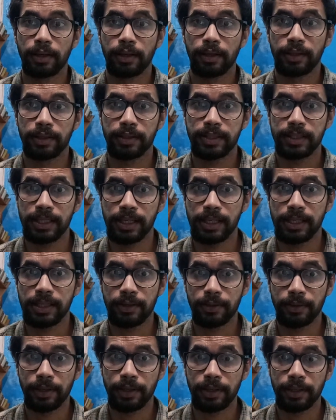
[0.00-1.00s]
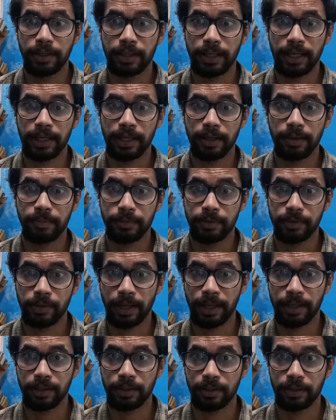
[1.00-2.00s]
the sea couldn't take him, so
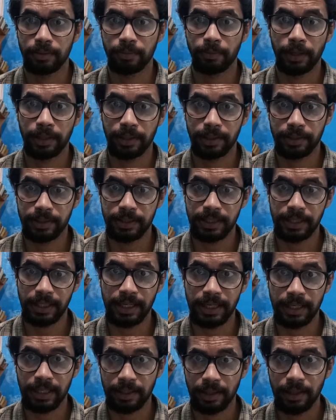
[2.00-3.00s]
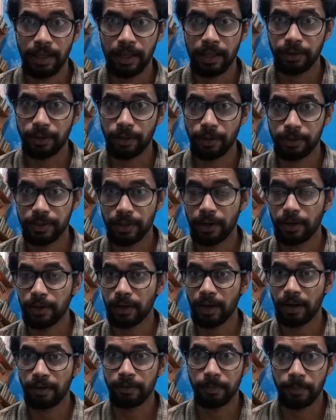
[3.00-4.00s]
what the sea throws out, you
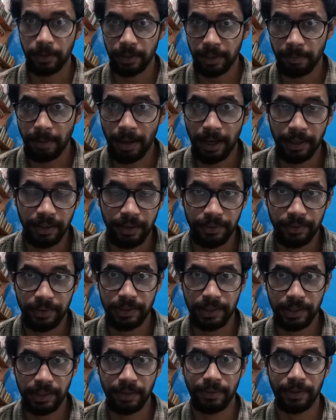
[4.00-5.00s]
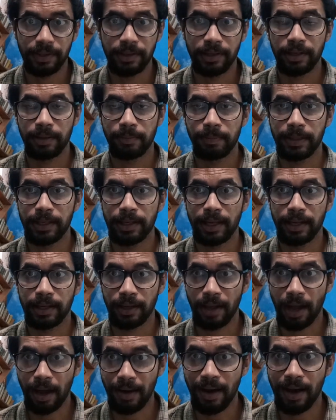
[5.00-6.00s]
have to put it back into the sea, whether it be
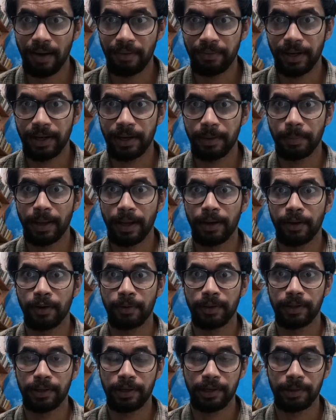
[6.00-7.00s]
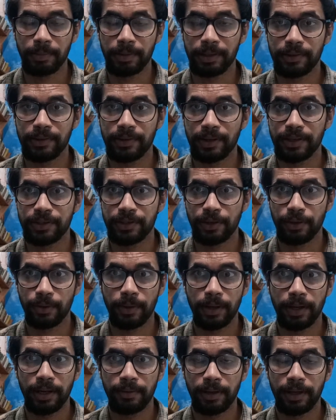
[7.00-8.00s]
a half dead man or whether it be the treasure or
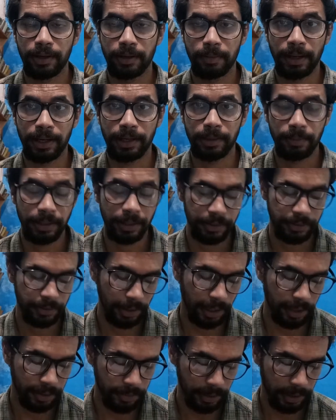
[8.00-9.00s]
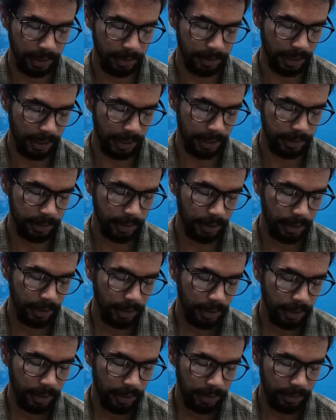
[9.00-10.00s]
whatever it might be. So that's what he says.
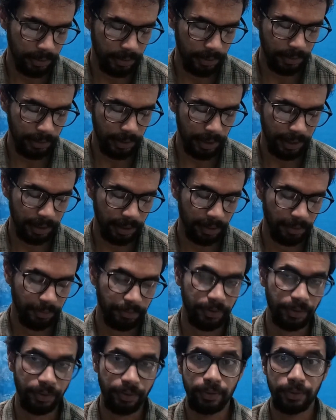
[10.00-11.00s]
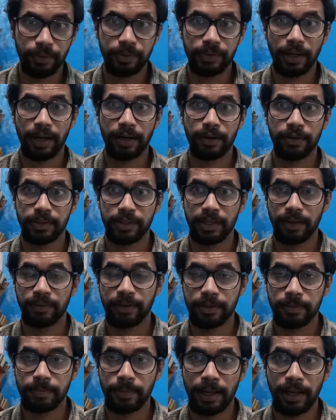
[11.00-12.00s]
If you try to save
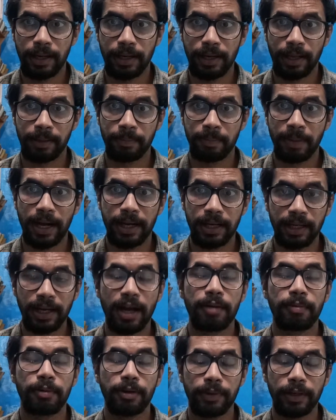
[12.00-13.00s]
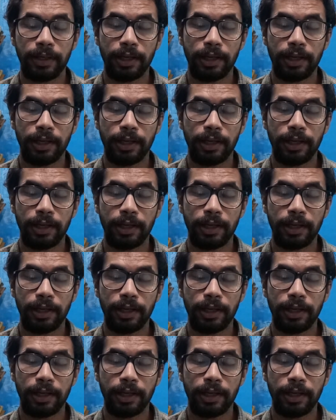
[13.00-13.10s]
this man, bad karma will